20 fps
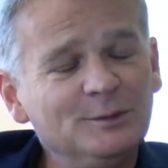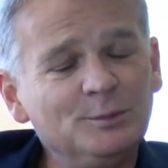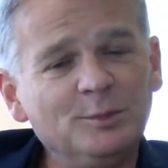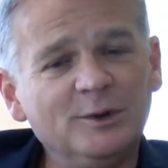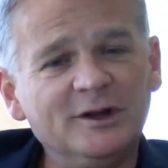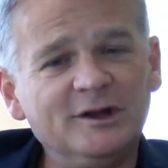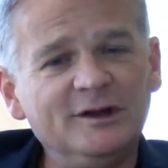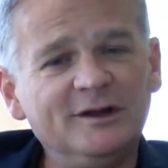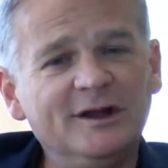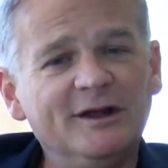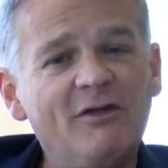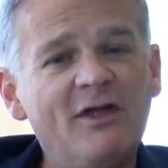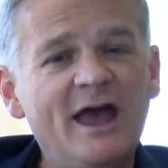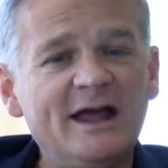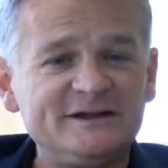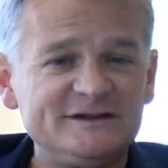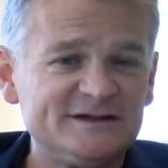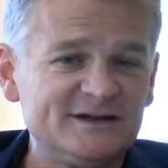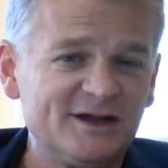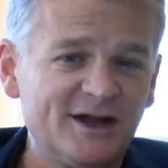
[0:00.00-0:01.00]
But in
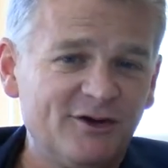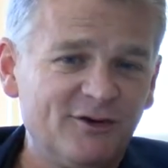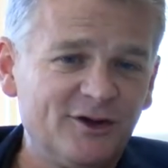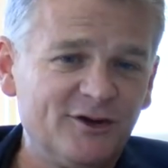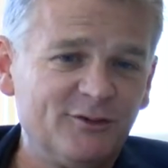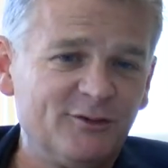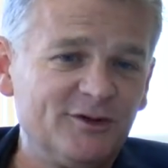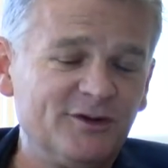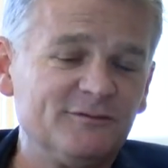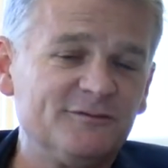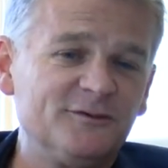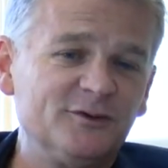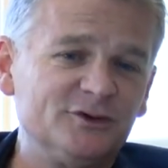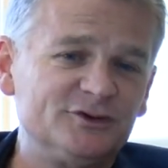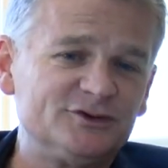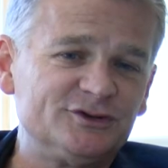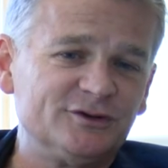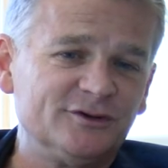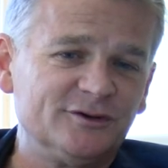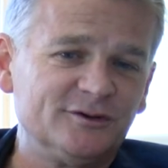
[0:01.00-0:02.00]
that scenario, in the
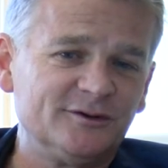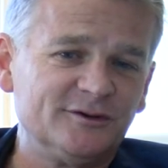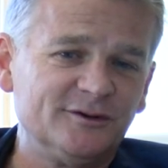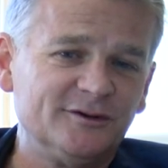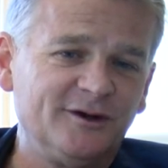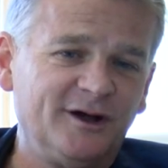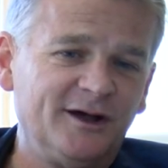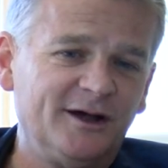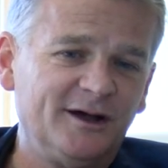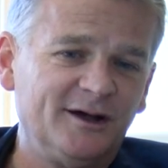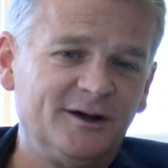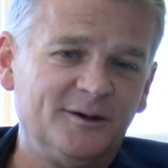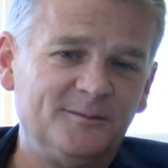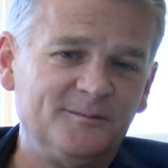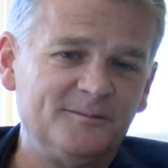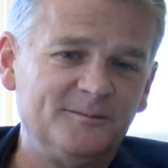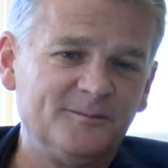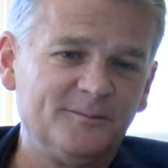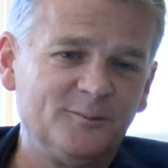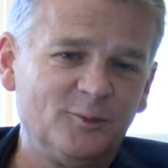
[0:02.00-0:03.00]
future,
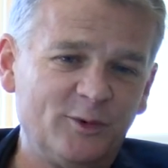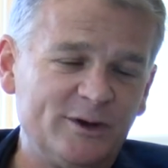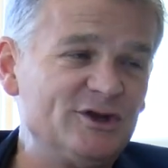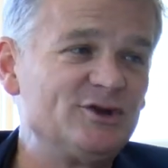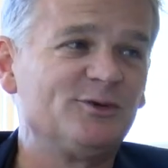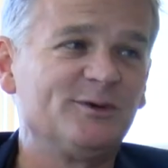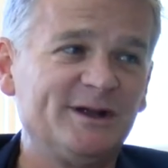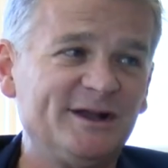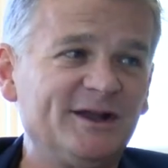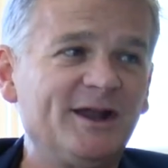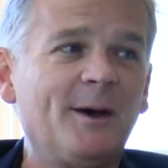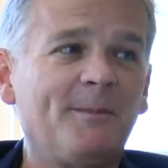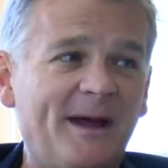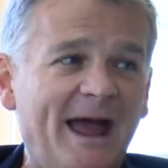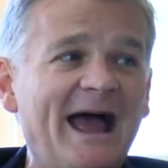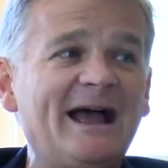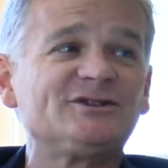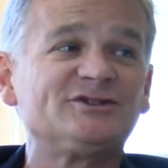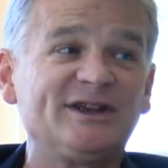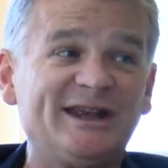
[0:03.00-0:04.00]
um, we do end up
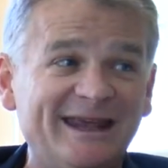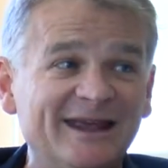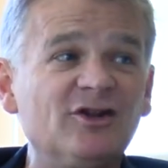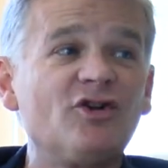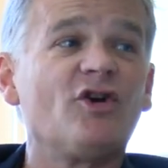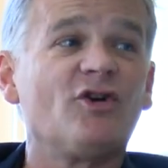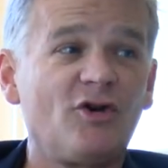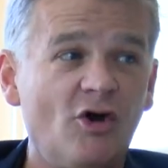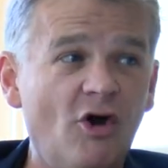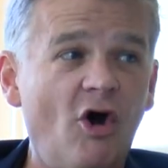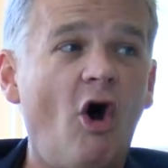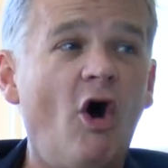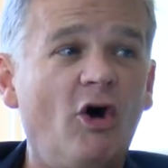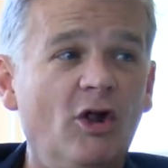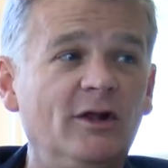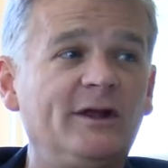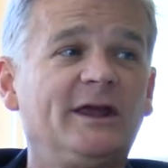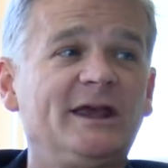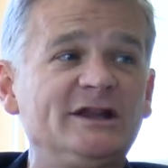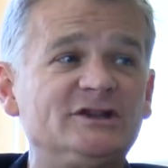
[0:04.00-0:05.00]
actually in our
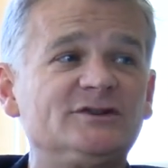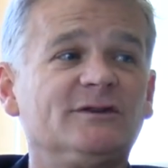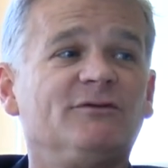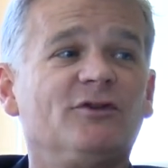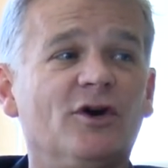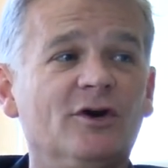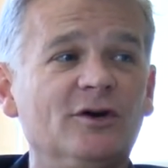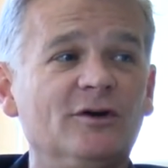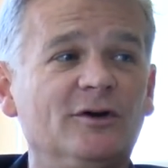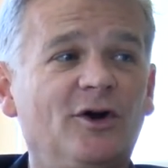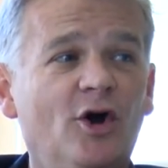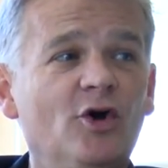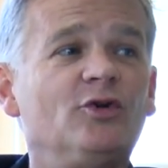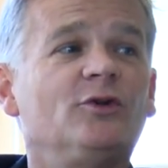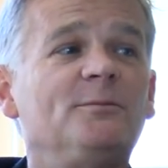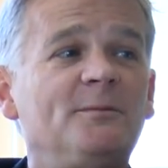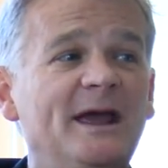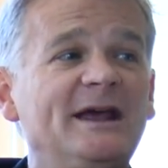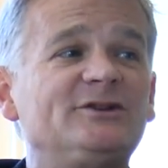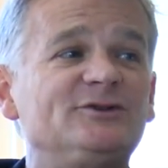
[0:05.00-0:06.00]
all each of our
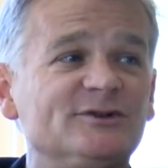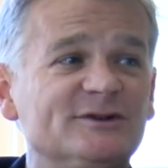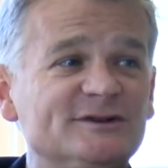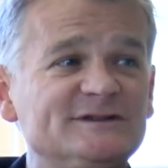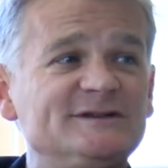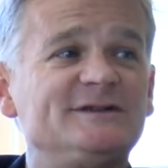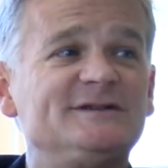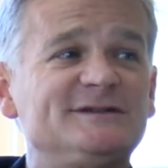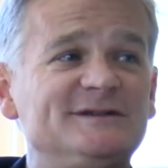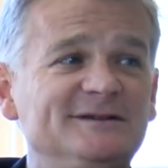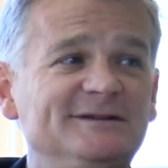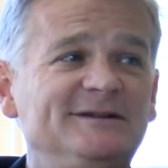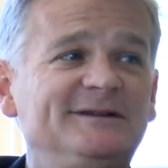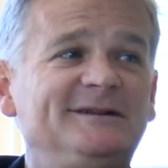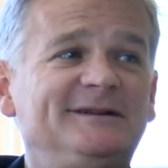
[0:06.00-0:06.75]
own matrices.